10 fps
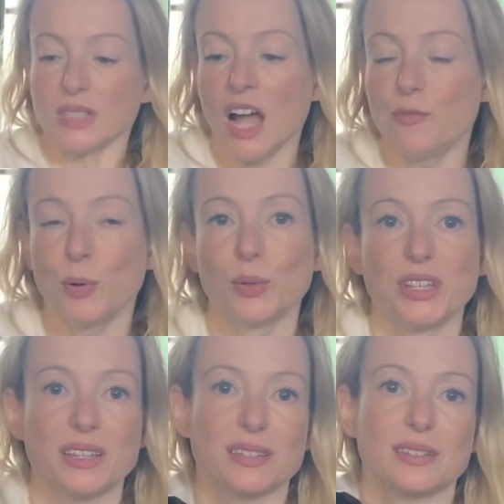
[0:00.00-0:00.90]
I bought
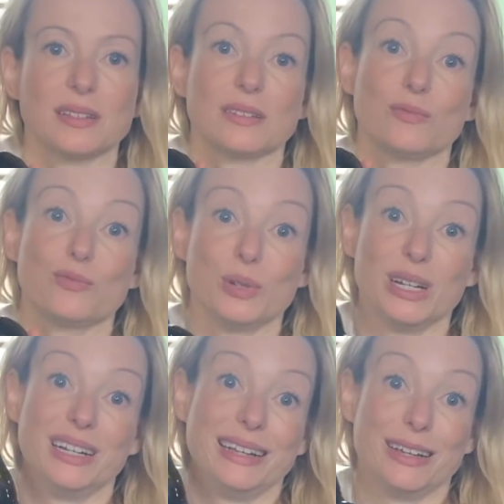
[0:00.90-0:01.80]
this
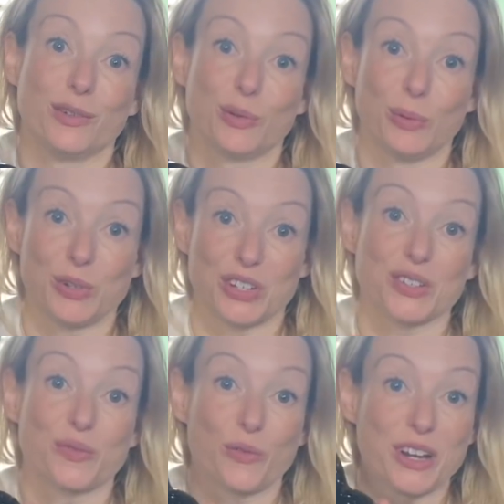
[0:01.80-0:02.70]
really gorgeous
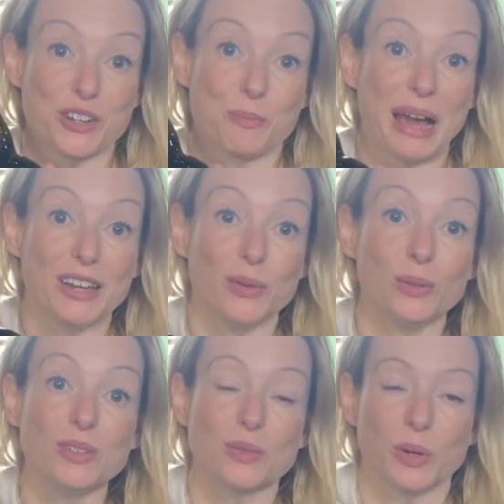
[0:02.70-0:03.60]
French
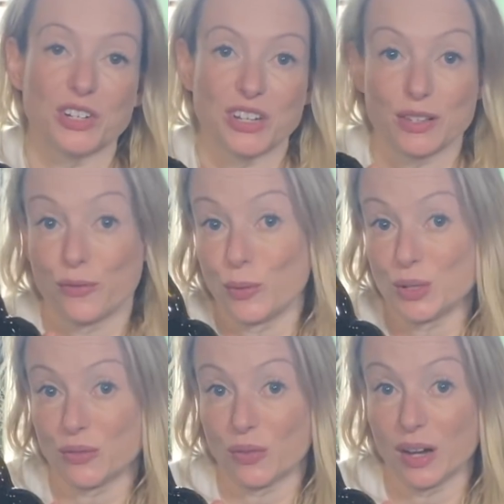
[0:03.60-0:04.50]
Banyuls, which is a
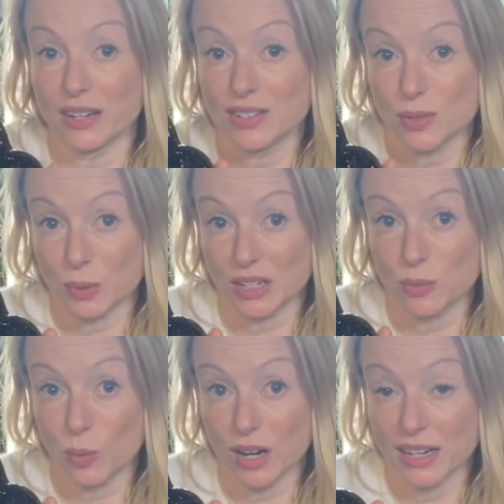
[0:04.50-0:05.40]
fortified sweet
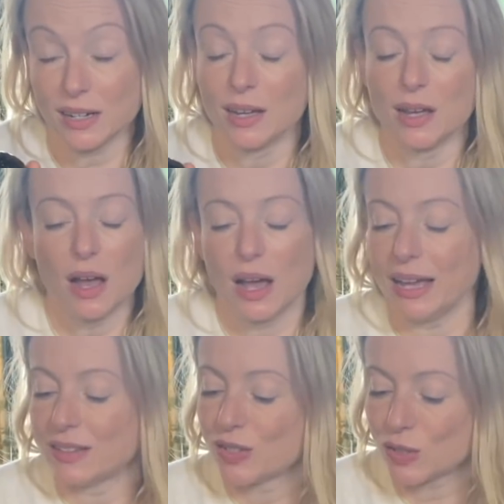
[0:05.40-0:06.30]
wine.
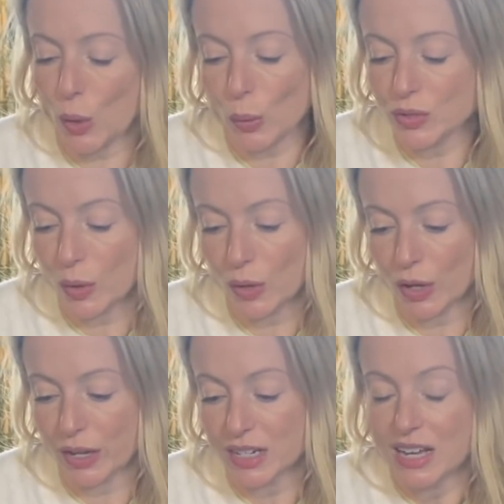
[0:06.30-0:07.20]
It's so
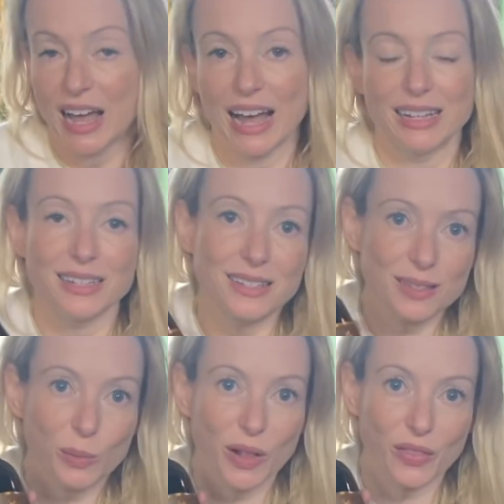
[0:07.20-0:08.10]
good, and this is
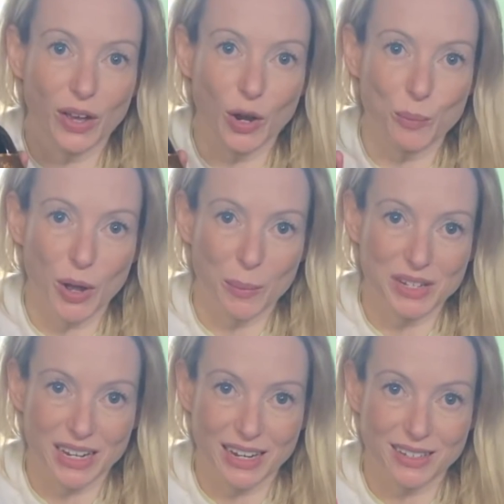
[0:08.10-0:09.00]
the one that Obama
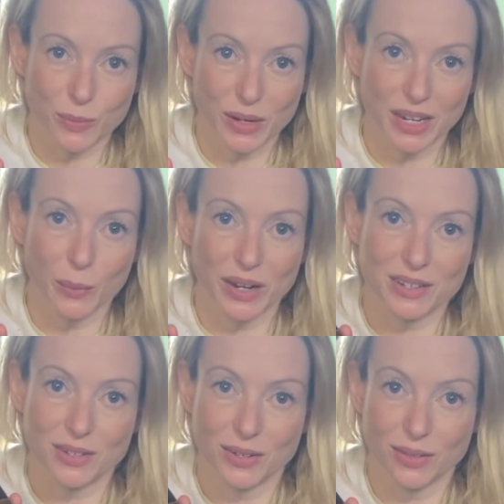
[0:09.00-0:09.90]
tasted when he went
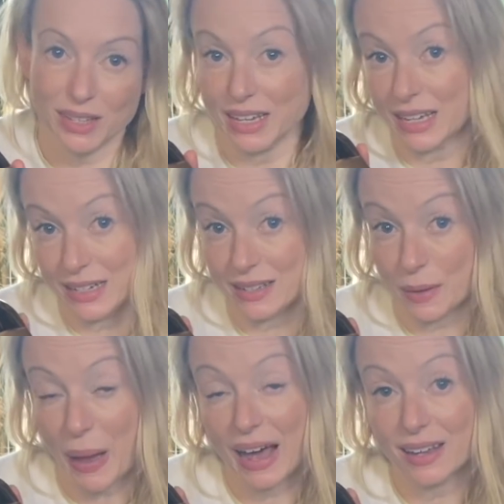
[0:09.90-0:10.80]
to the
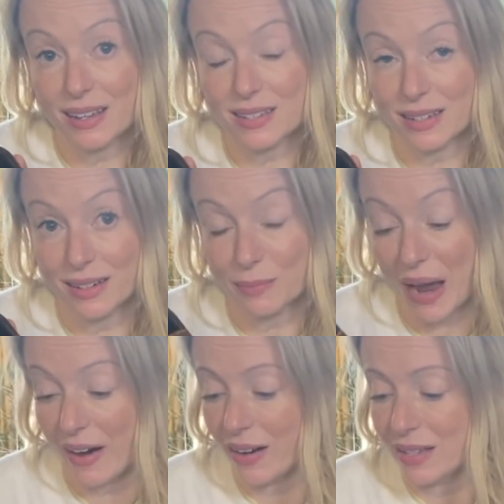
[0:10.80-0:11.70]
Élysée Palace in
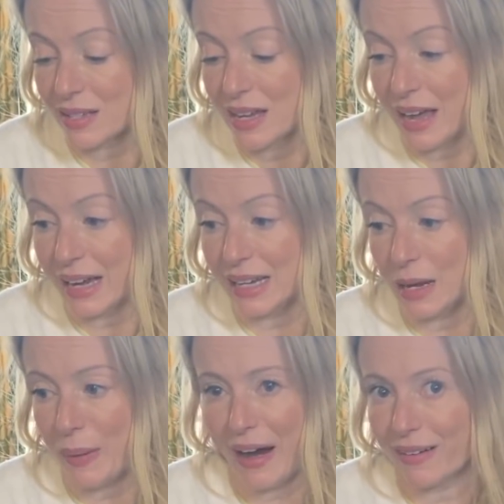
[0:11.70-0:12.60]
Paris, and he
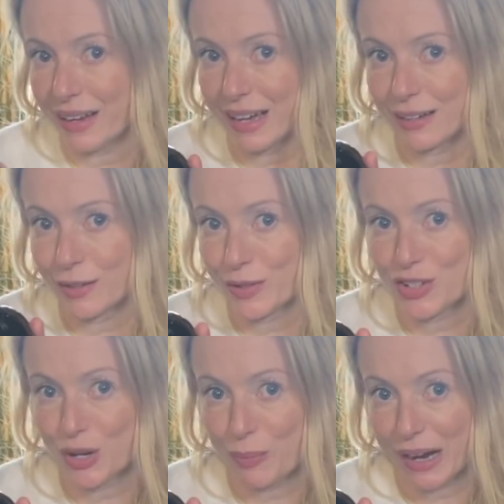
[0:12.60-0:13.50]
apparently had loads
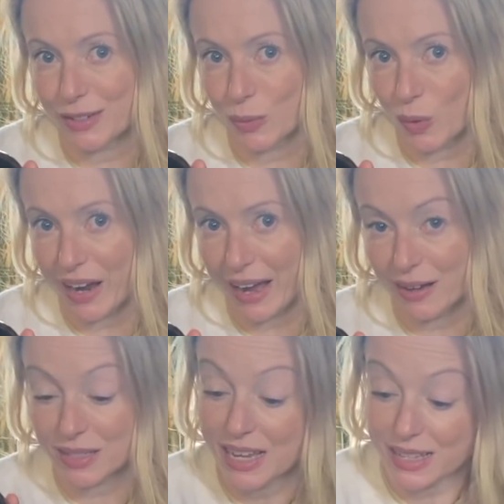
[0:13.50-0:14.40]
shipped back to the White House.